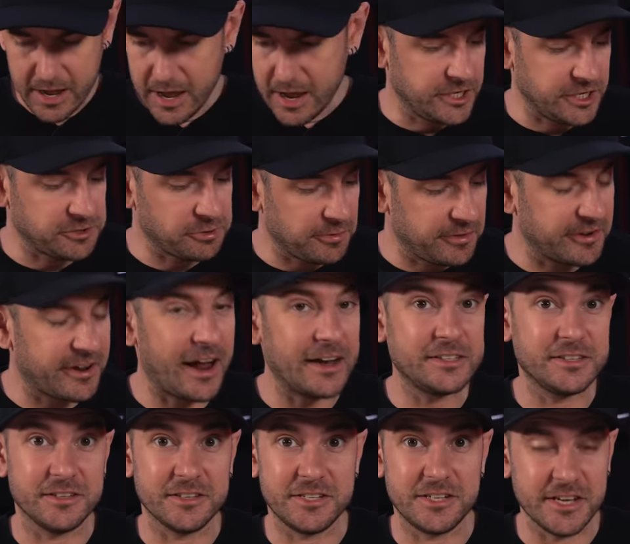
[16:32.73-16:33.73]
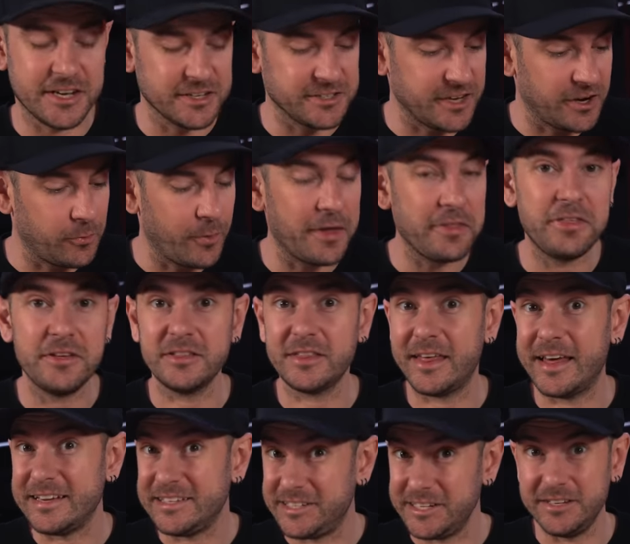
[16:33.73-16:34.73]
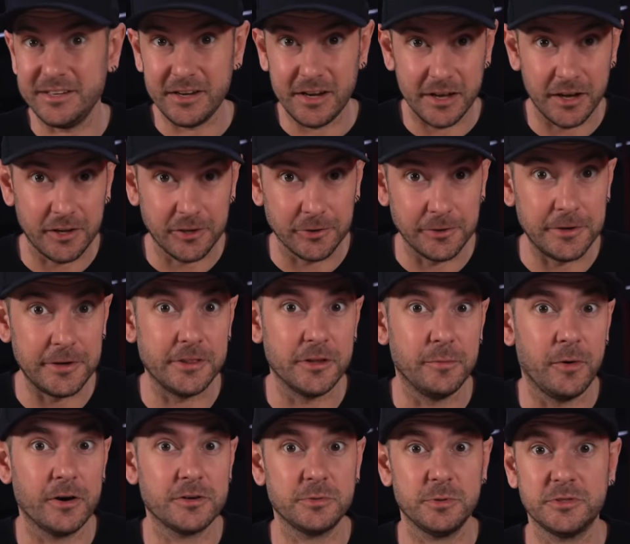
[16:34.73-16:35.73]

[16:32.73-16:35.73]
Just with regards to the stickers though, one thing that I didn't include in the box,